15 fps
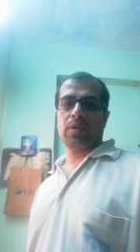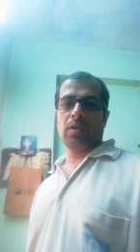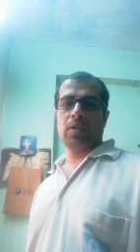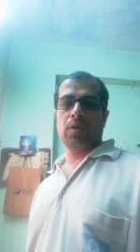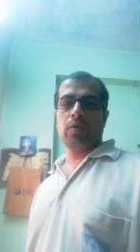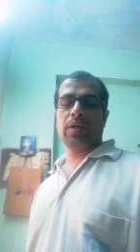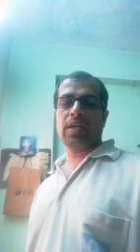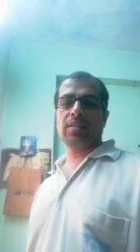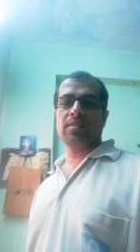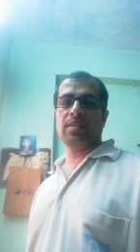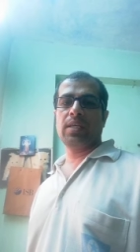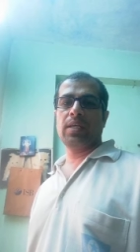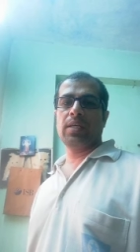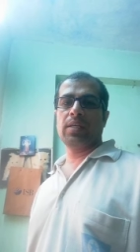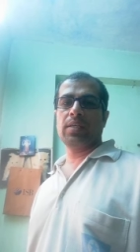you can
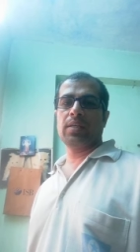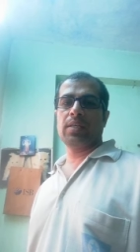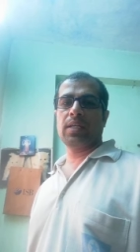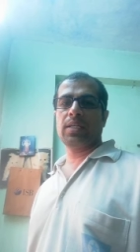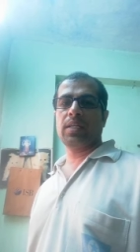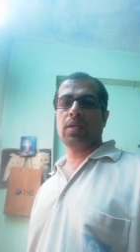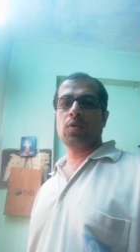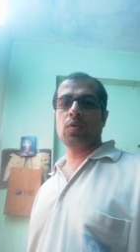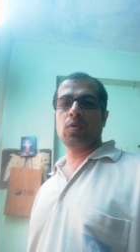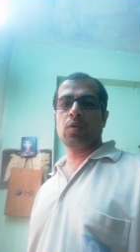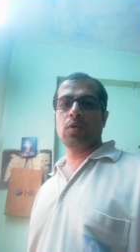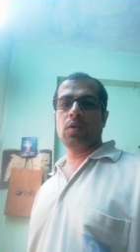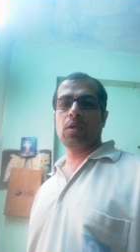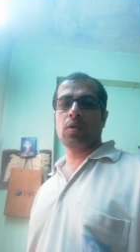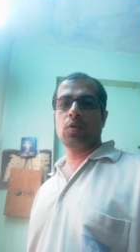see that the
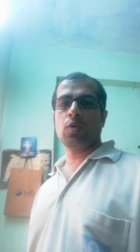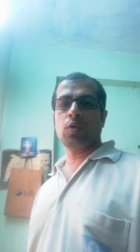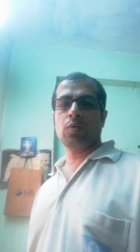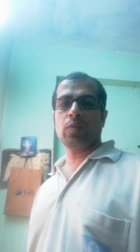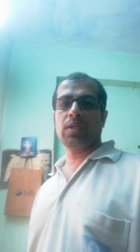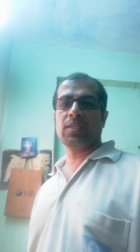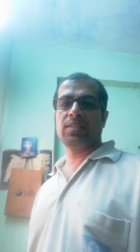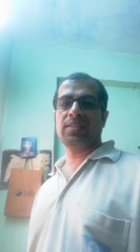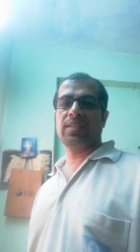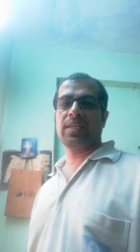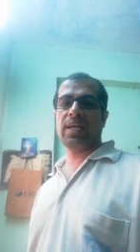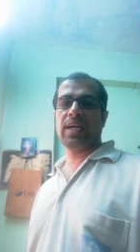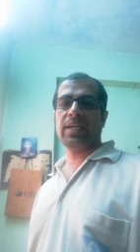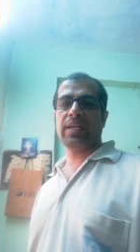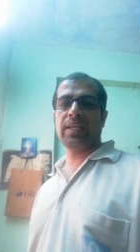root word
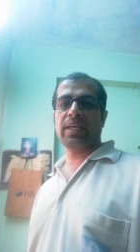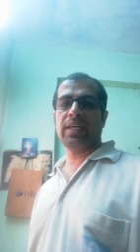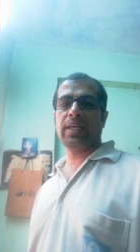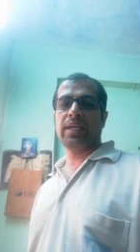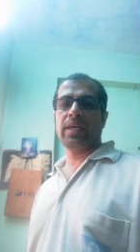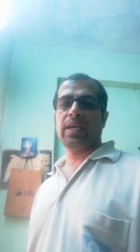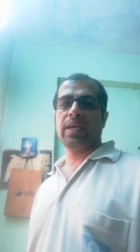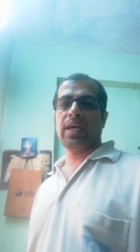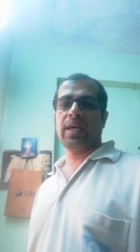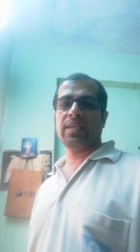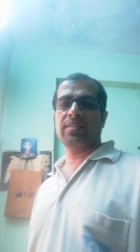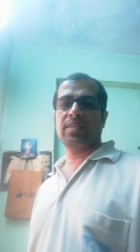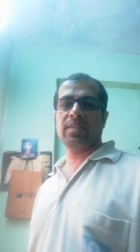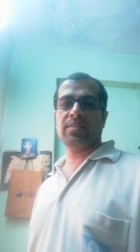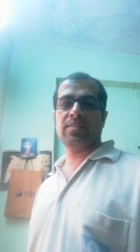CID
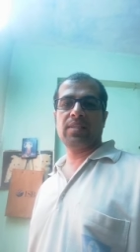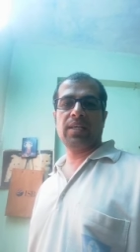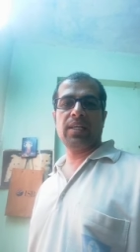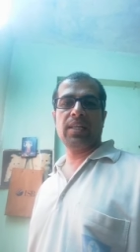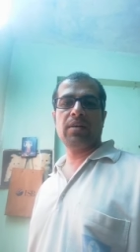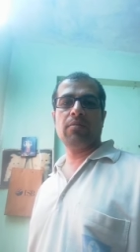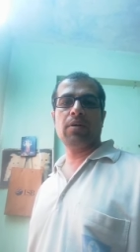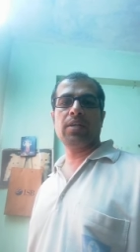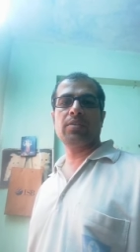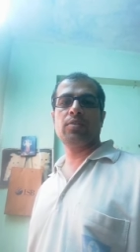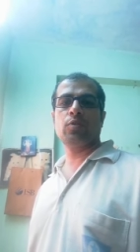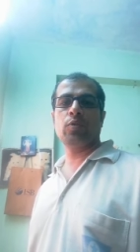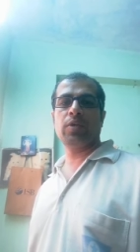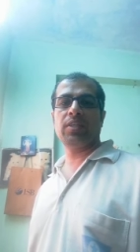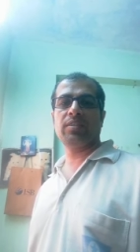exists in the word
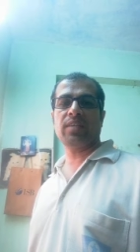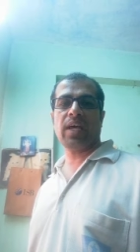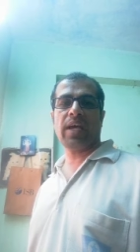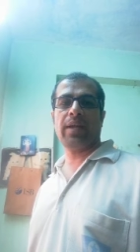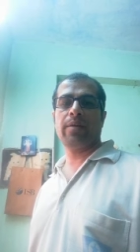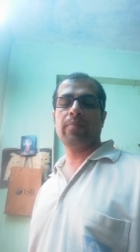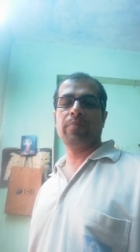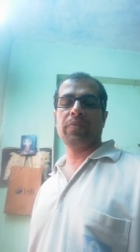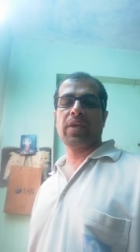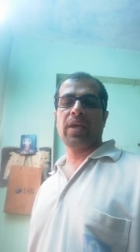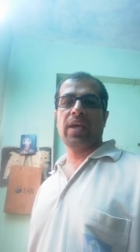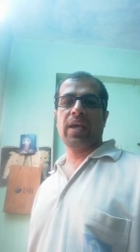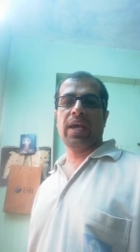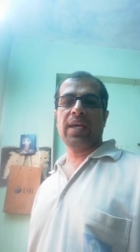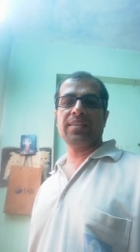suicide.
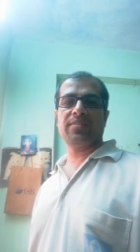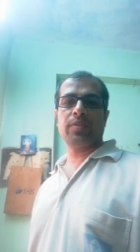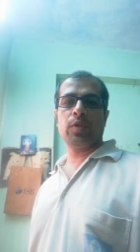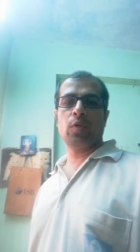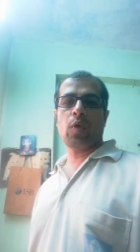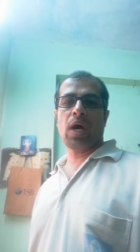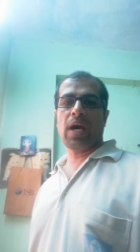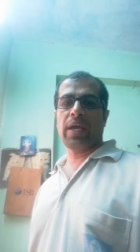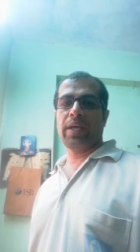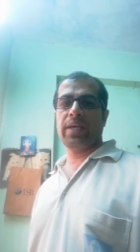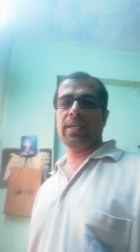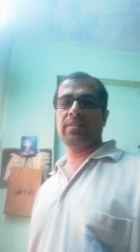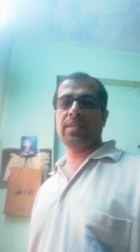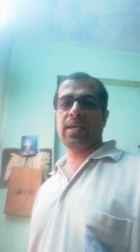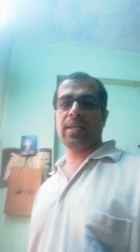SUI
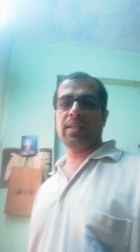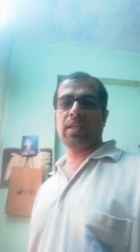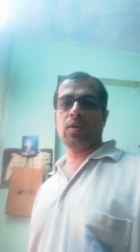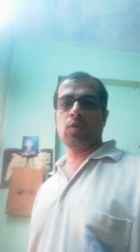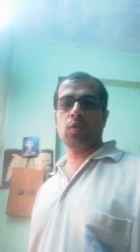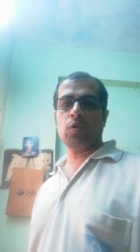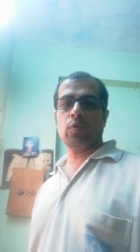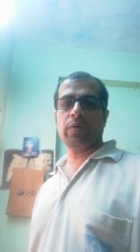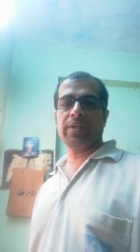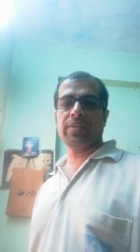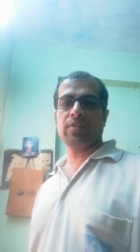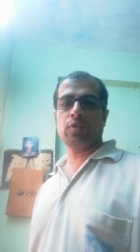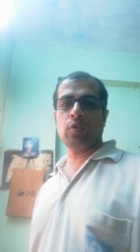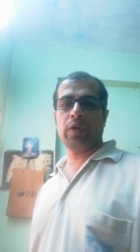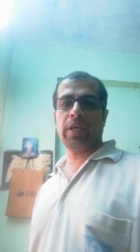is another root word,
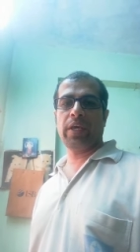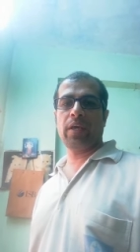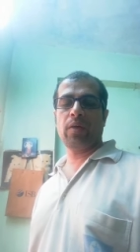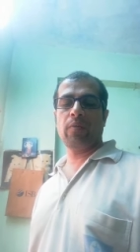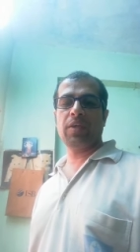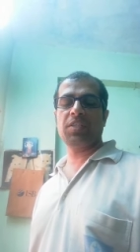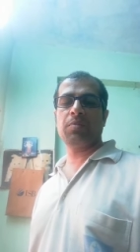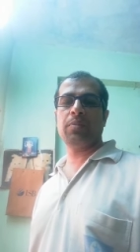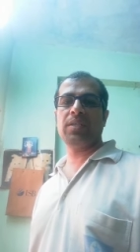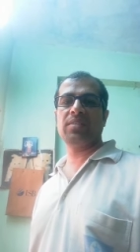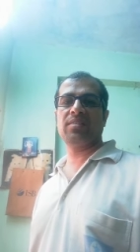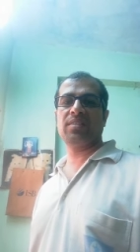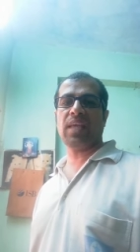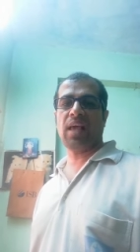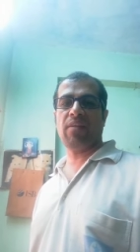sui, which means
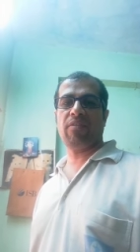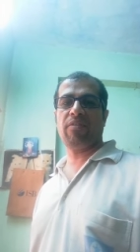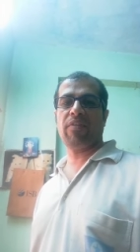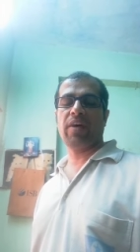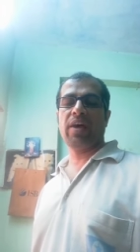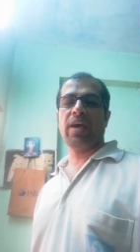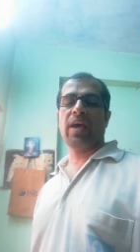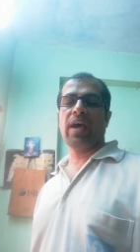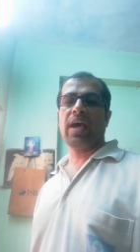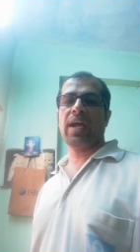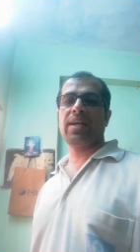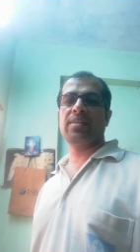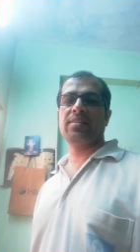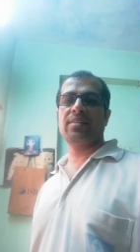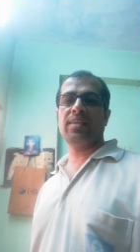self,
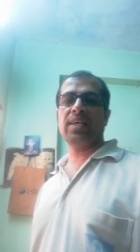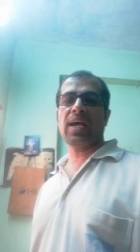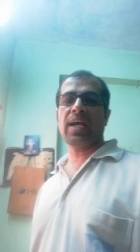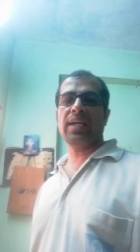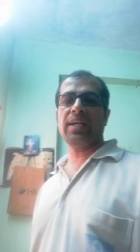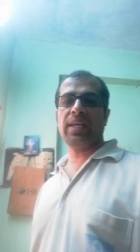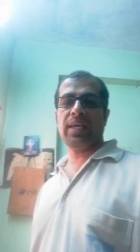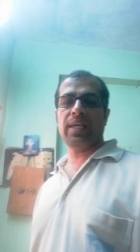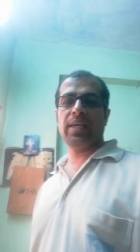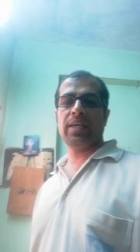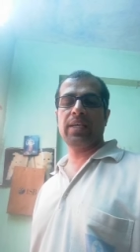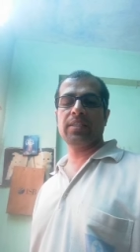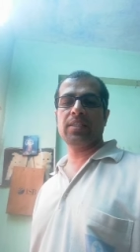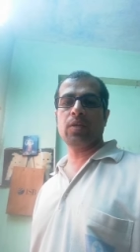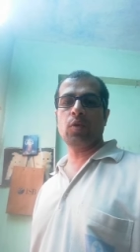and CID
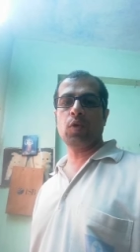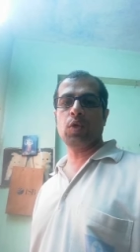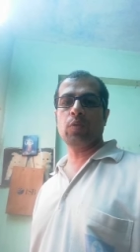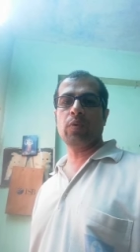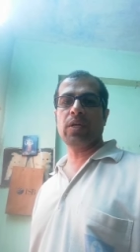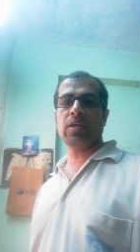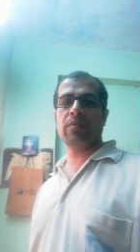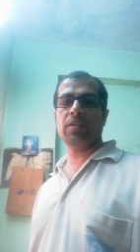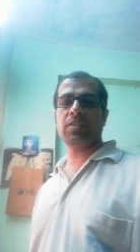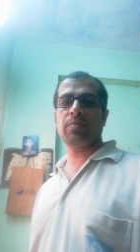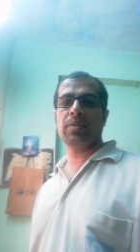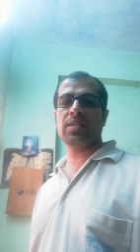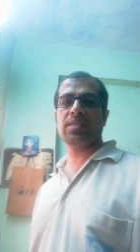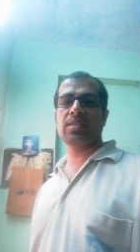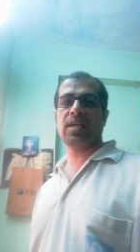is a root word which
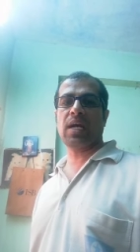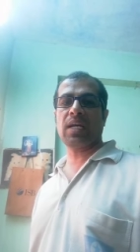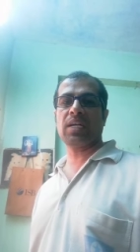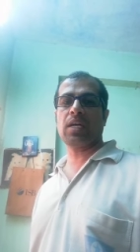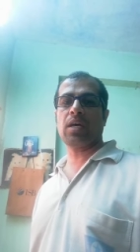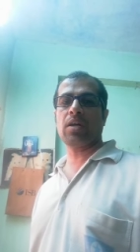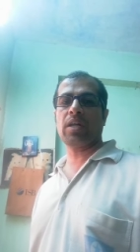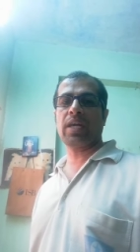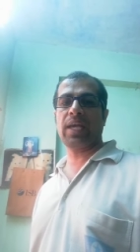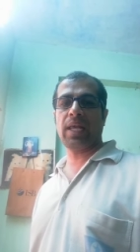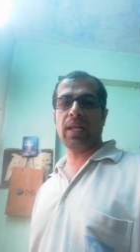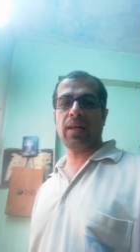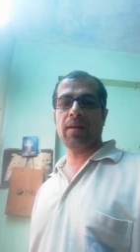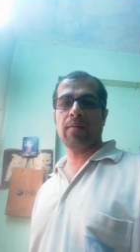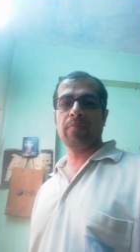means cut or kill.